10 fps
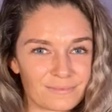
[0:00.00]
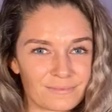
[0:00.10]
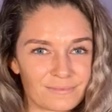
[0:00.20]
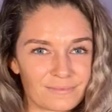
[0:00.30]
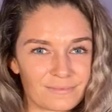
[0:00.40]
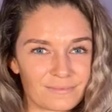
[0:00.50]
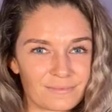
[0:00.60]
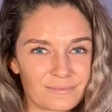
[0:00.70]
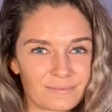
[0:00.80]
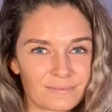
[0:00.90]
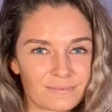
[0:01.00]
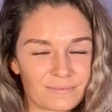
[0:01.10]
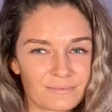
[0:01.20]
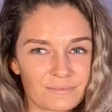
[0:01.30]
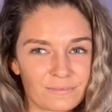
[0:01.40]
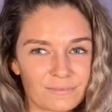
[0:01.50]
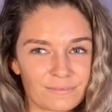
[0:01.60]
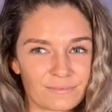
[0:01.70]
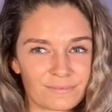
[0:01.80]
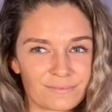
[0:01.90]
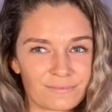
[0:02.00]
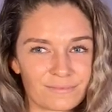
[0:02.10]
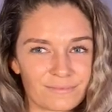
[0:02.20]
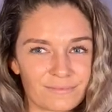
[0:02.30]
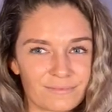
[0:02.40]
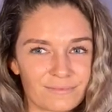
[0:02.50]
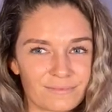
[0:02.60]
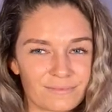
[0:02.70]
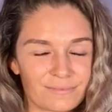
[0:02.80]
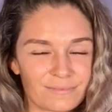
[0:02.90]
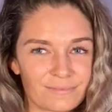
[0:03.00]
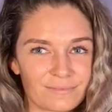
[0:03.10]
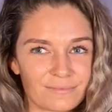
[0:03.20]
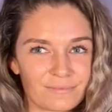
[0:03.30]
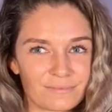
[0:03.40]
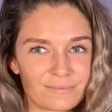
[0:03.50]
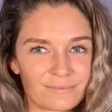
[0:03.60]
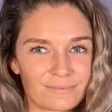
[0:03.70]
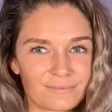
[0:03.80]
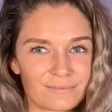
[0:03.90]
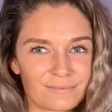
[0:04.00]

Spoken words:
[no speech]